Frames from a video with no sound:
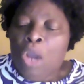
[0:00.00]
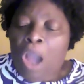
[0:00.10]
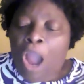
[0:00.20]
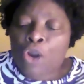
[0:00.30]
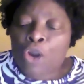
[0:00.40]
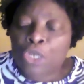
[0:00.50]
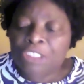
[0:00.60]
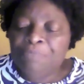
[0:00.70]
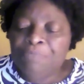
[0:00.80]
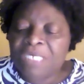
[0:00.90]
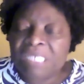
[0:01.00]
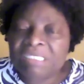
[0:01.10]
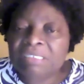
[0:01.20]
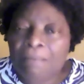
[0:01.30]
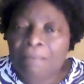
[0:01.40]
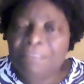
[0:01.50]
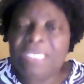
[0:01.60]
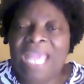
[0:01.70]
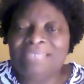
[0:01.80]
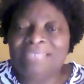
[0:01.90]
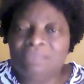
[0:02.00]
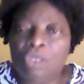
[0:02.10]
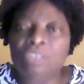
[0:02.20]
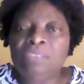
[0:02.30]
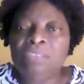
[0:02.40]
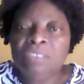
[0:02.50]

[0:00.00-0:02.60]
are hurting because somebody has done